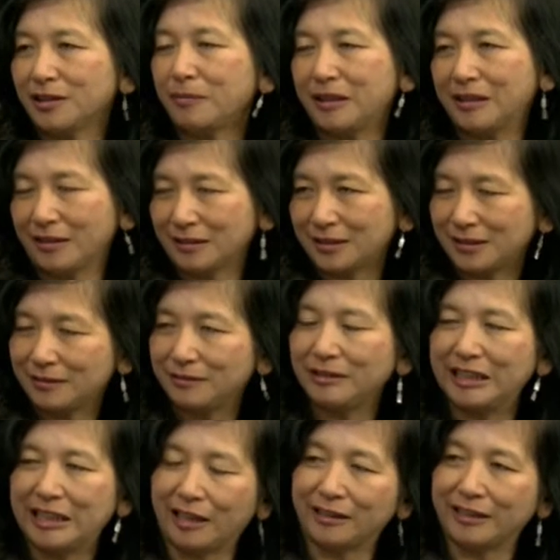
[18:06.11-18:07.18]
I mean, that's
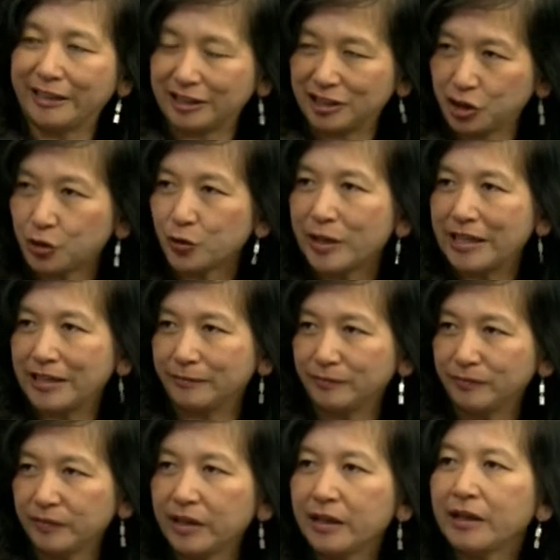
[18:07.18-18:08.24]
the other
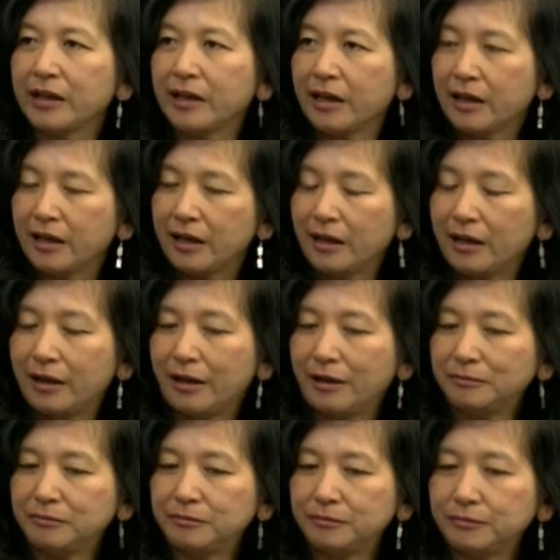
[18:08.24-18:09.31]
extreme.
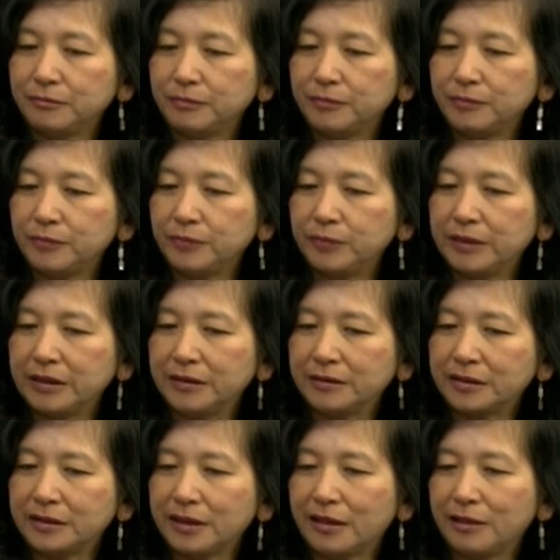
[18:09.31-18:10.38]

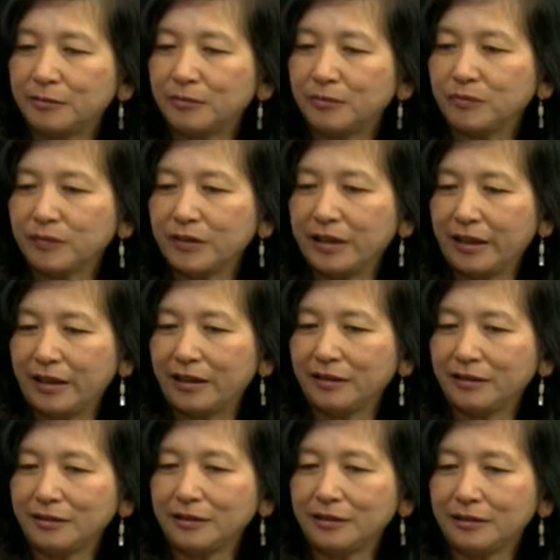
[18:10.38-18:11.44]
But yeah,
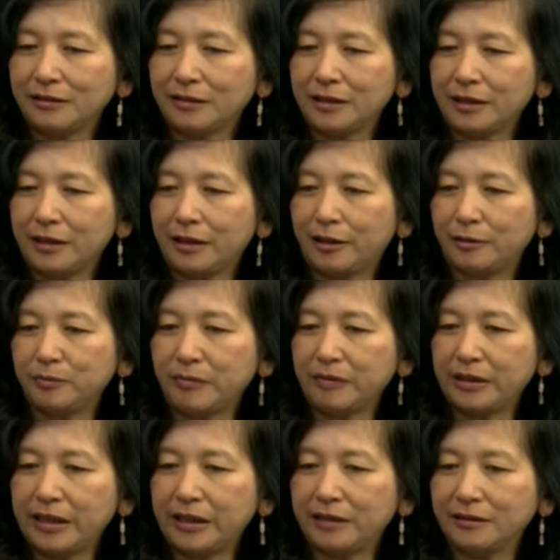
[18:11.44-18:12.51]

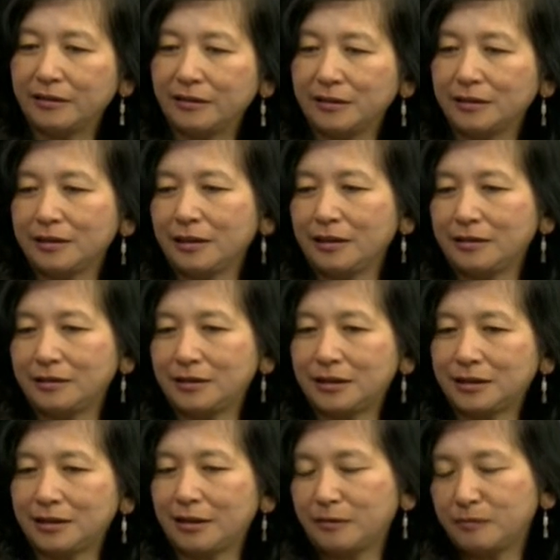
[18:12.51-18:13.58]
and
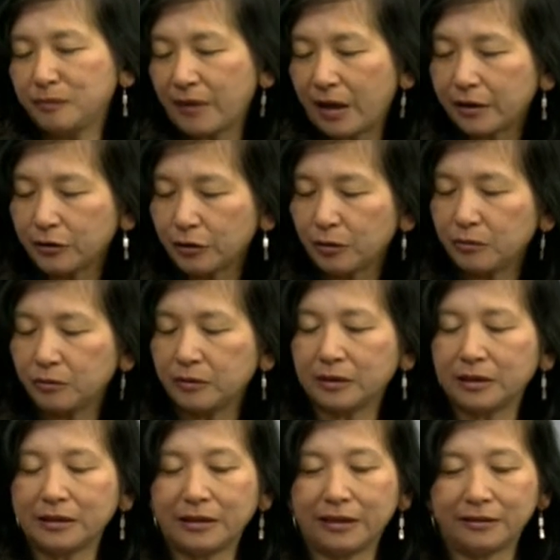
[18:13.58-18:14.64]
it's I know
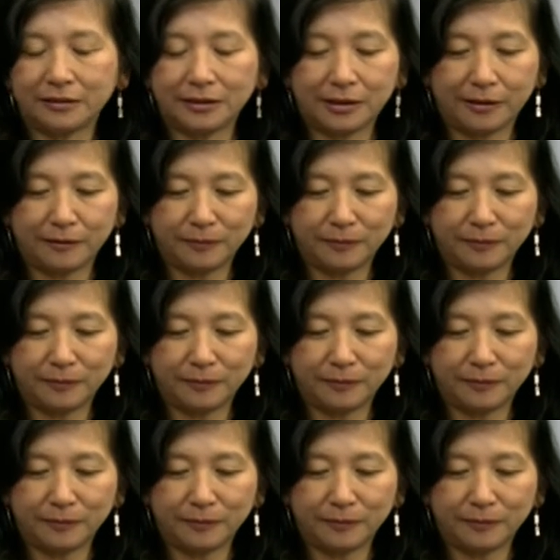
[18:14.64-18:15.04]
that.